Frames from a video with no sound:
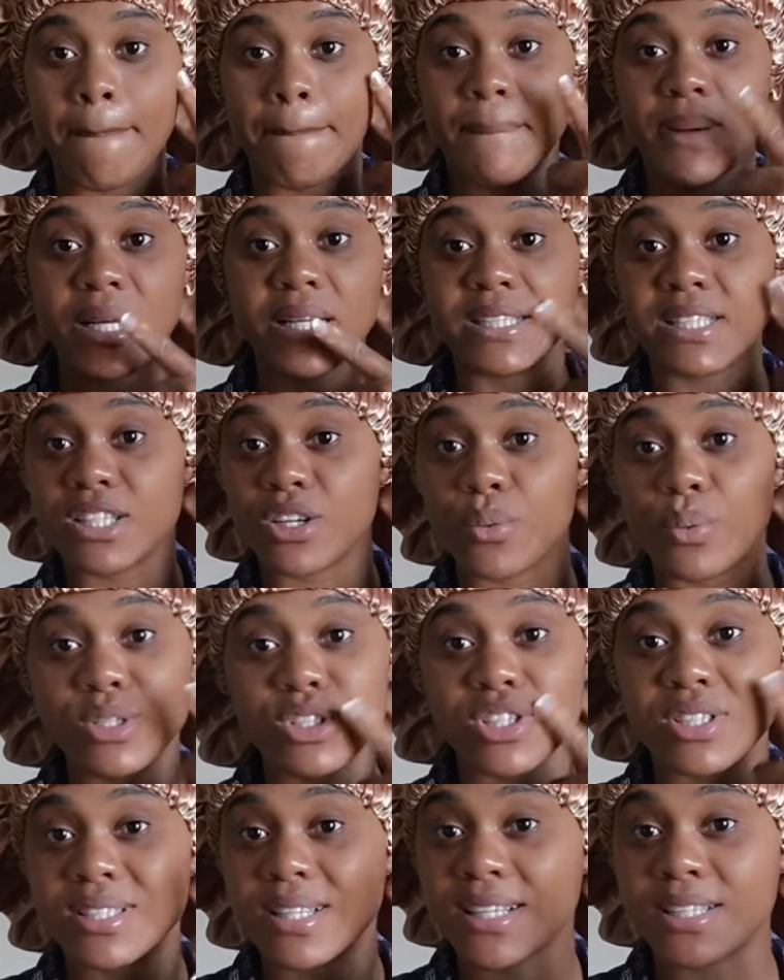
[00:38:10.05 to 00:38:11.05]
because there was
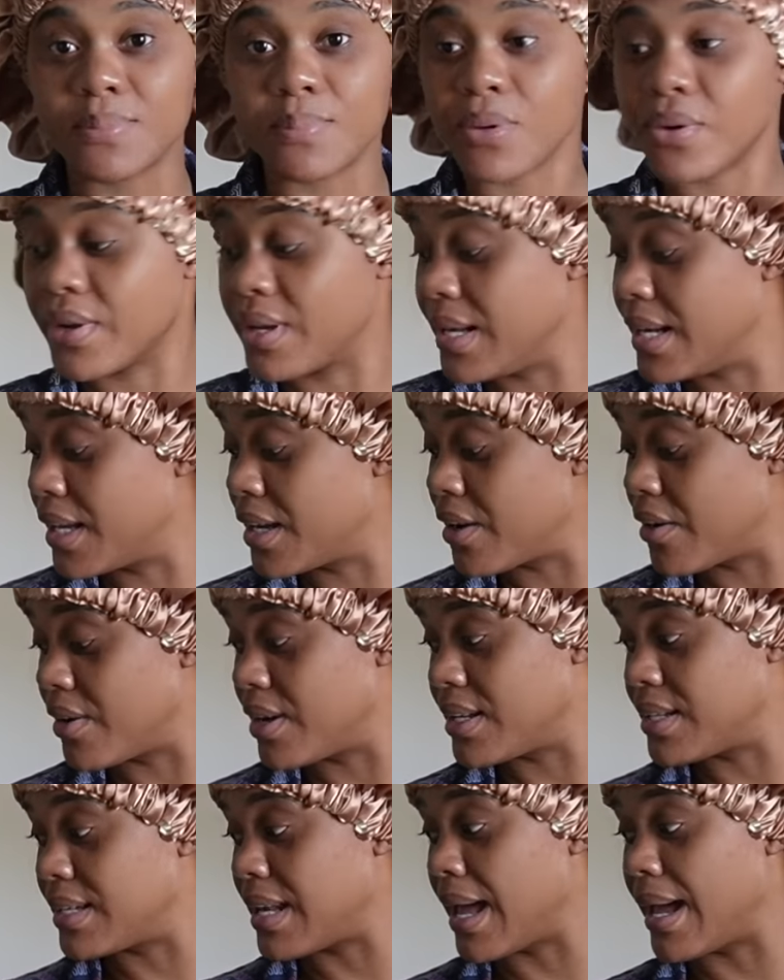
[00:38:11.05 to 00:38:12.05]
just a spirit
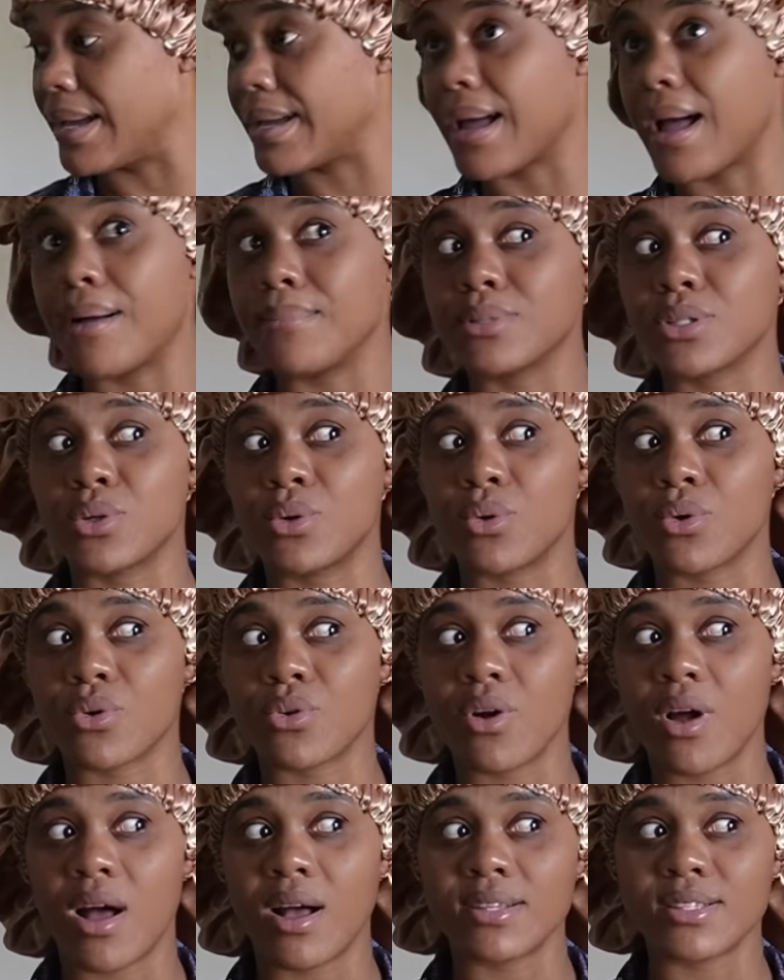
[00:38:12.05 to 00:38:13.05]
lingering like i'm so
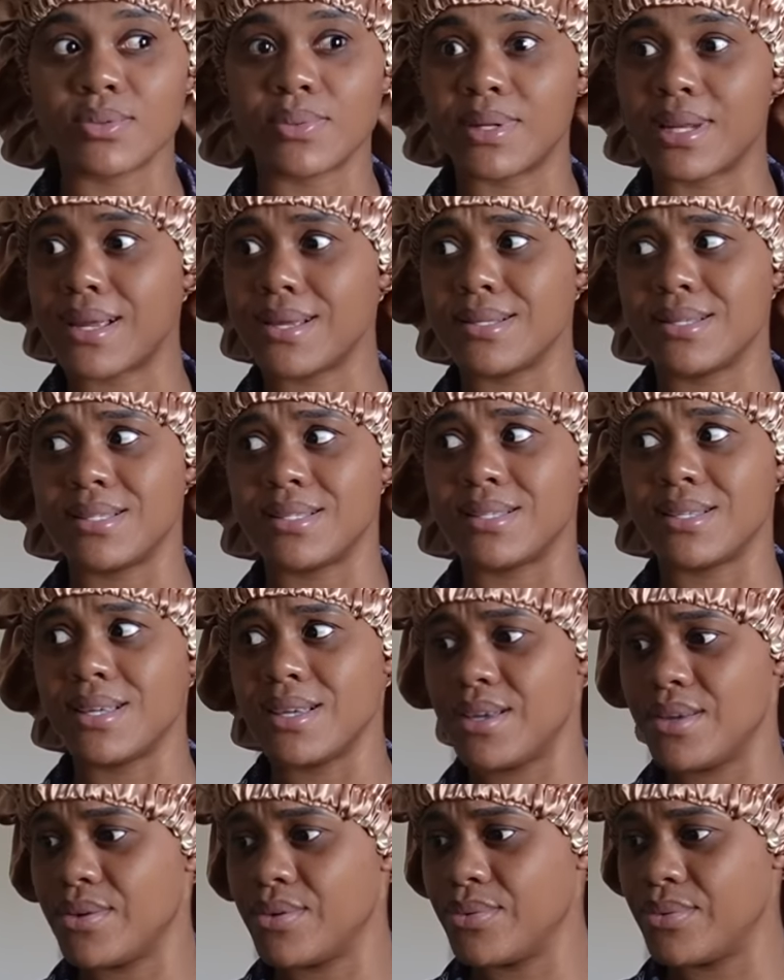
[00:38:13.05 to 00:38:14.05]
cross when i
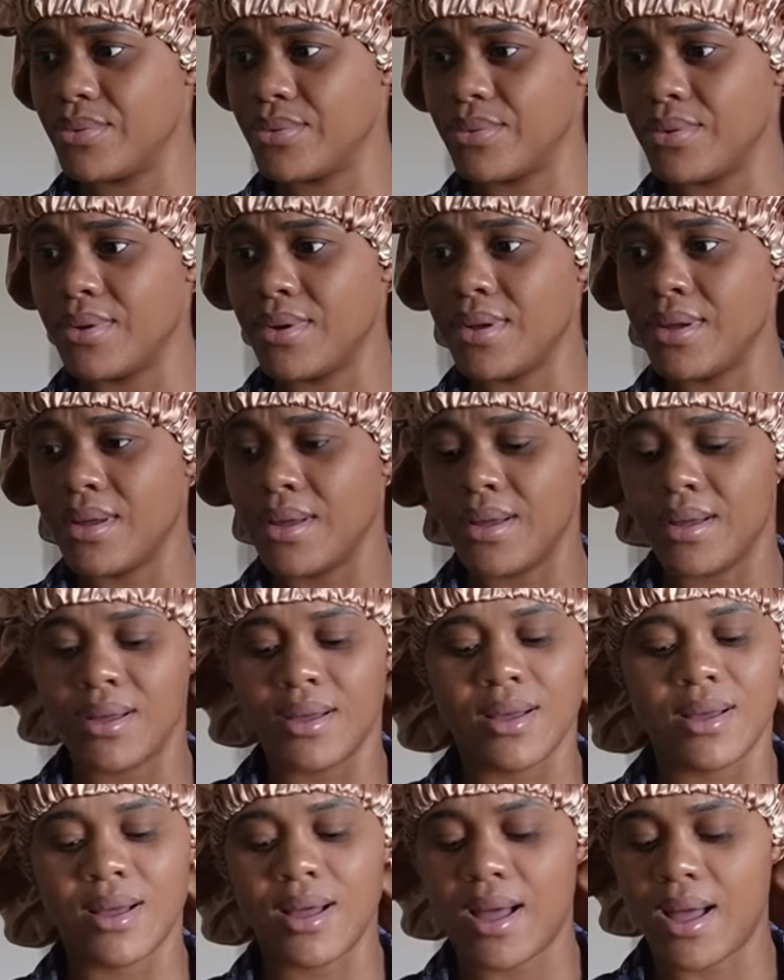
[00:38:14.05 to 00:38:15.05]
see you
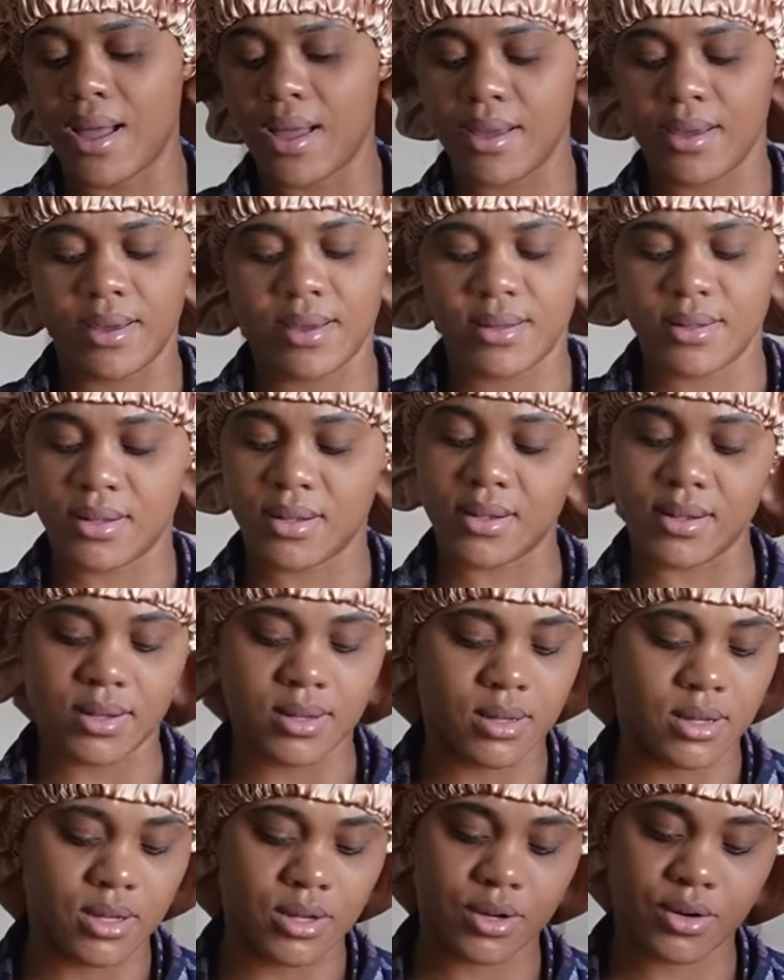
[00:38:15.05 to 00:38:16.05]
i ugh
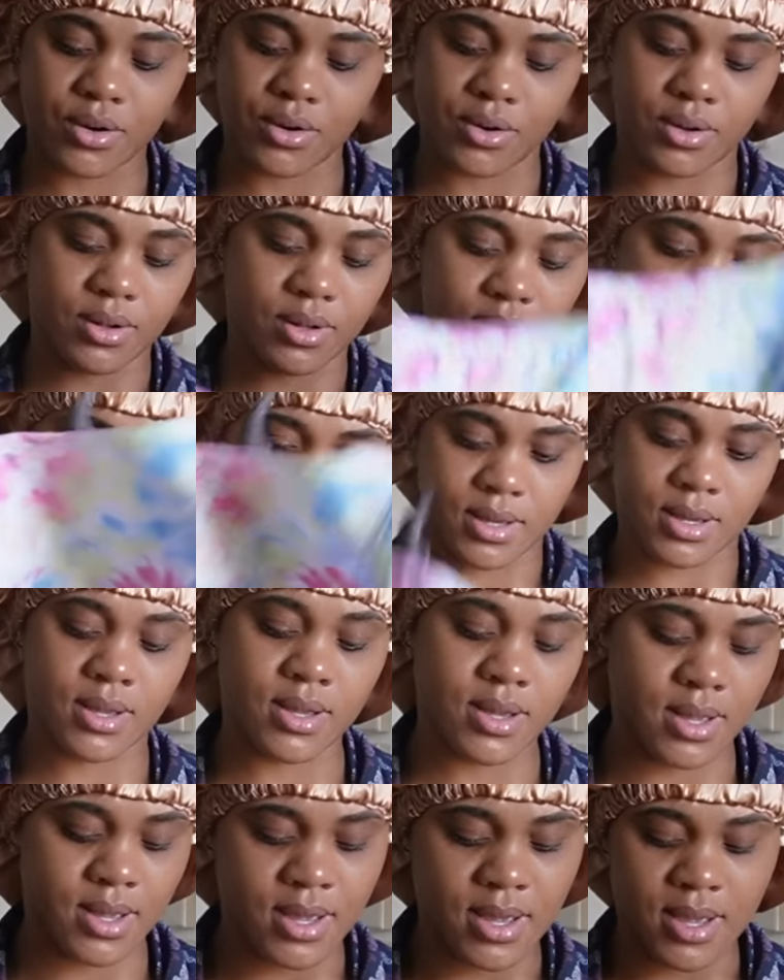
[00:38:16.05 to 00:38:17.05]
girl
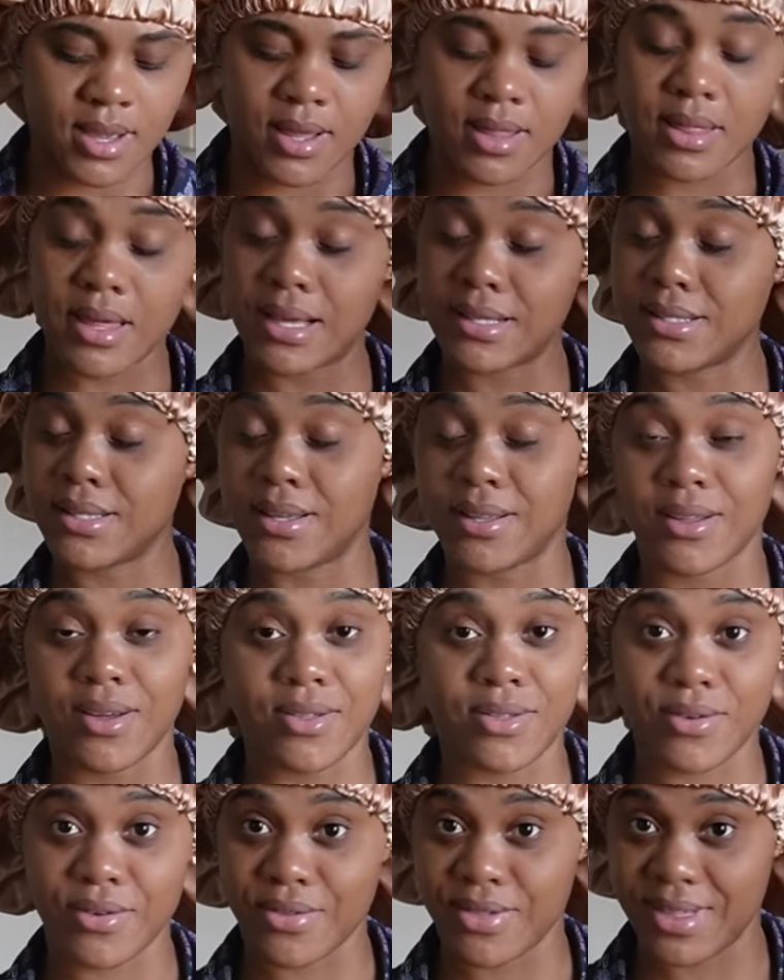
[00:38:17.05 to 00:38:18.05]
that's
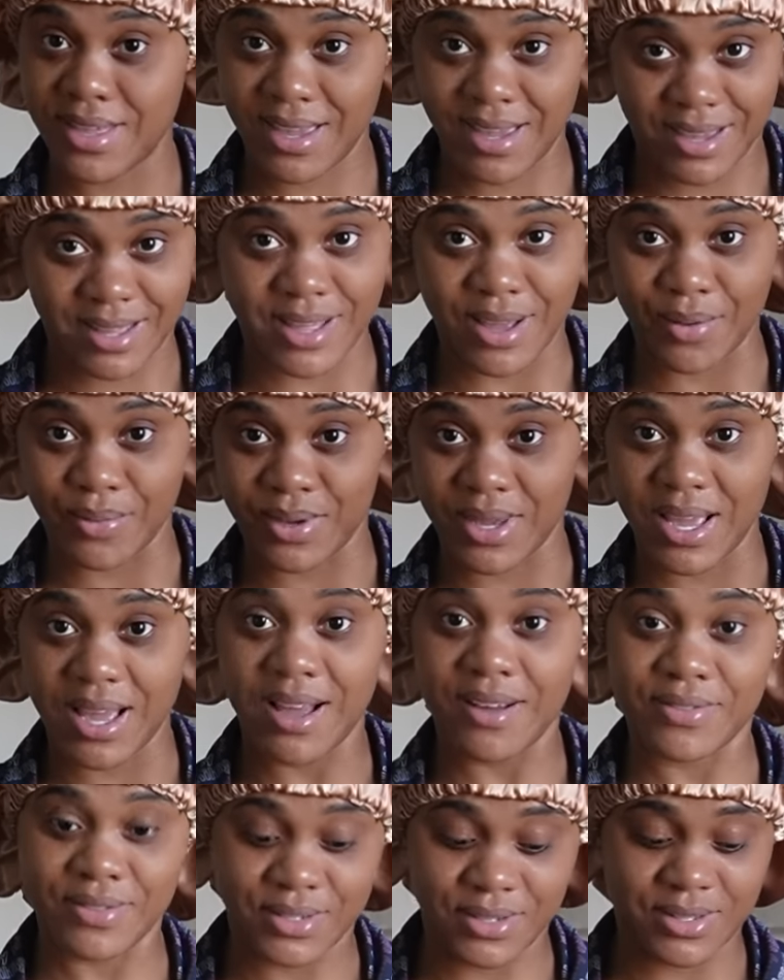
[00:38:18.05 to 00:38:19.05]
another thing that we
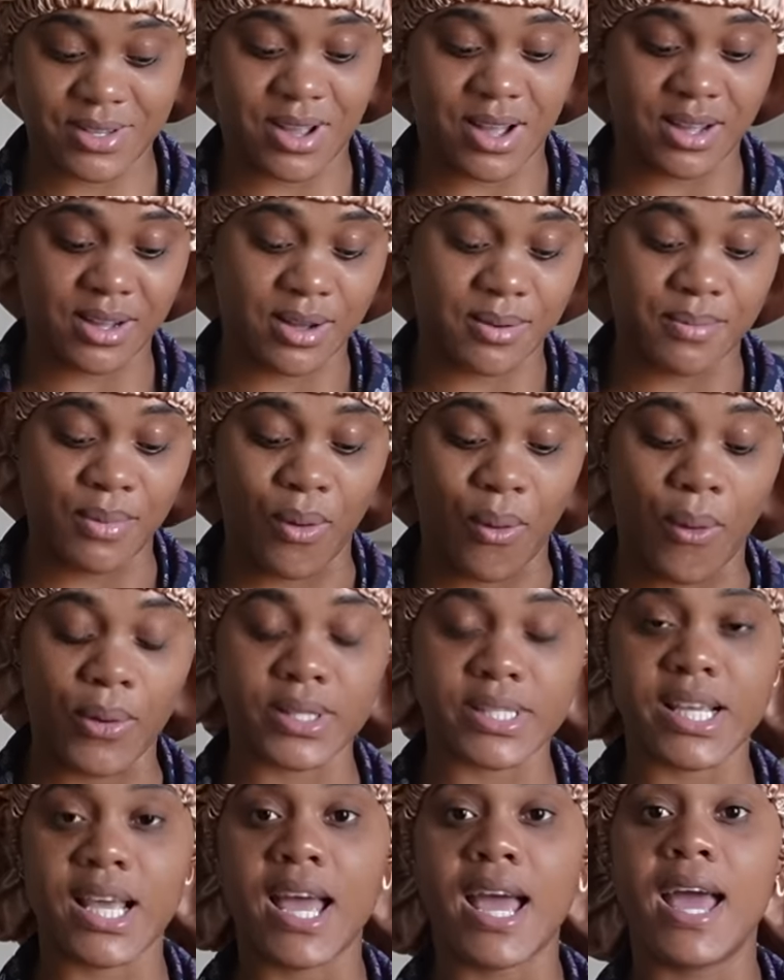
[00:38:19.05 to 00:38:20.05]
have to talk about
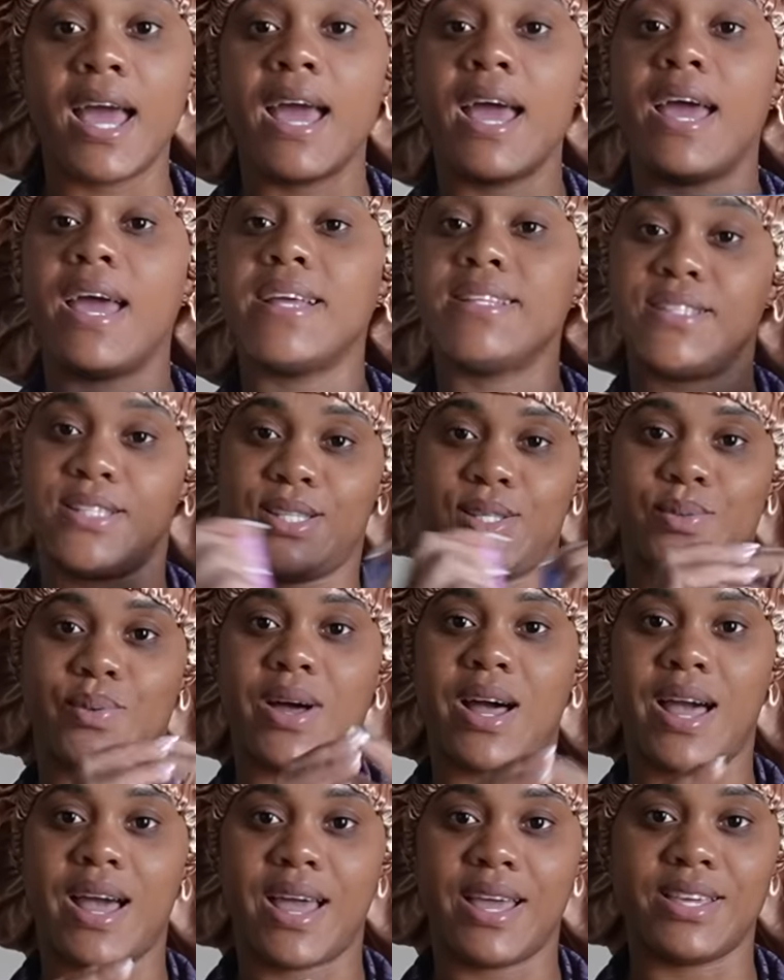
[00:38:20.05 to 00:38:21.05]
hence
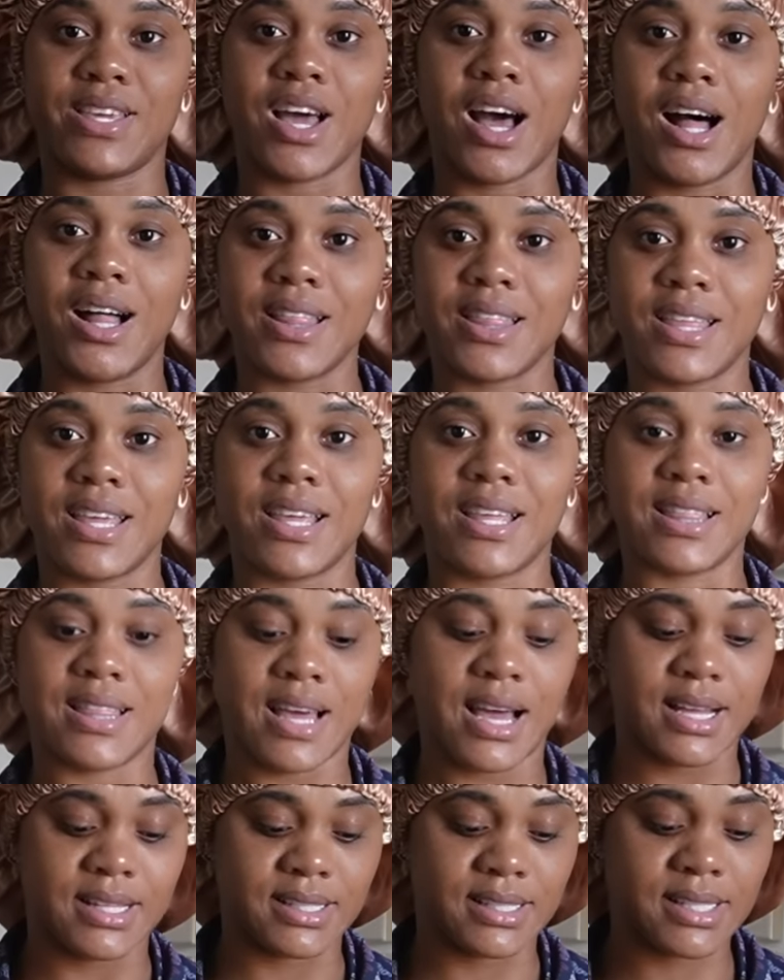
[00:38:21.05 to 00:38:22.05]
why y'all think
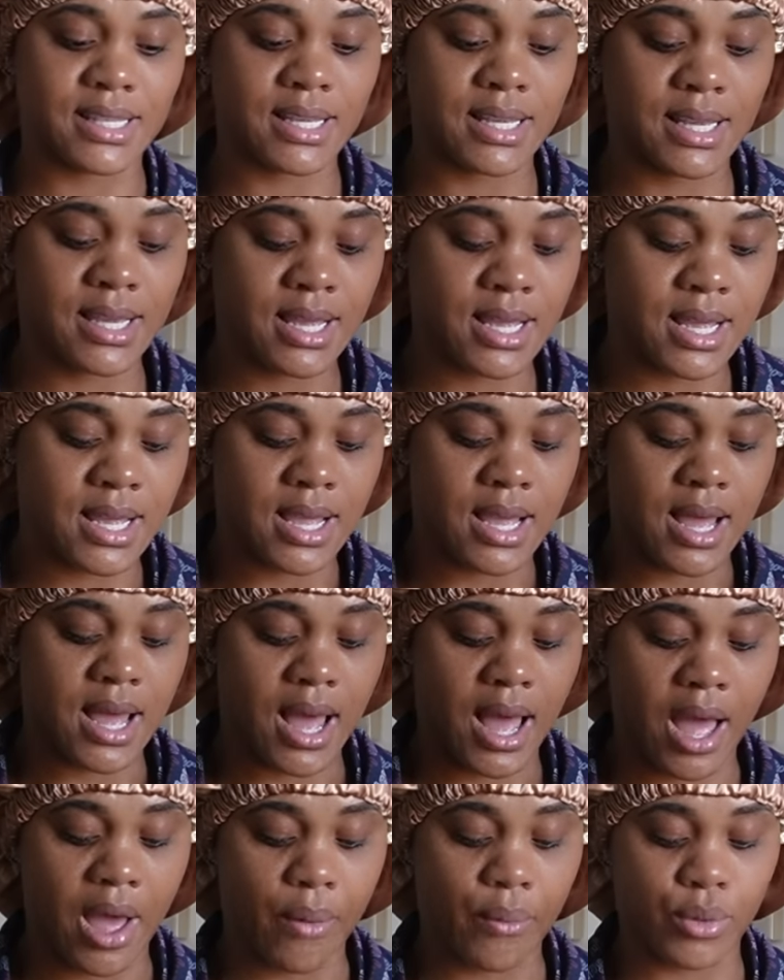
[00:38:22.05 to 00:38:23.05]
that
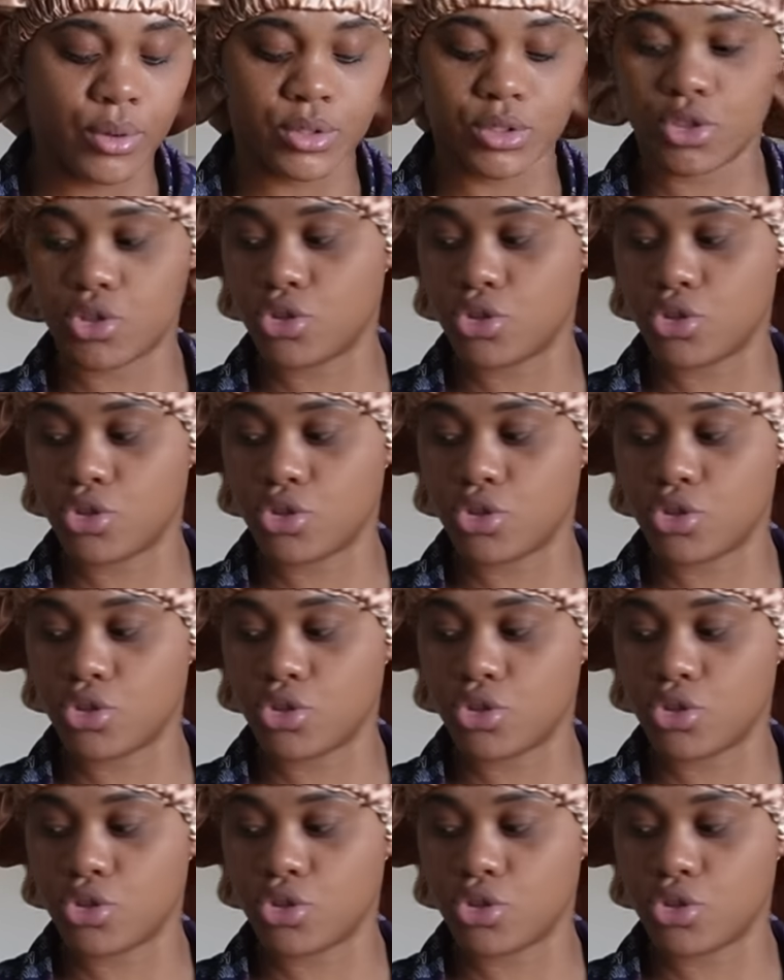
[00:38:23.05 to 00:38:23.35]
I was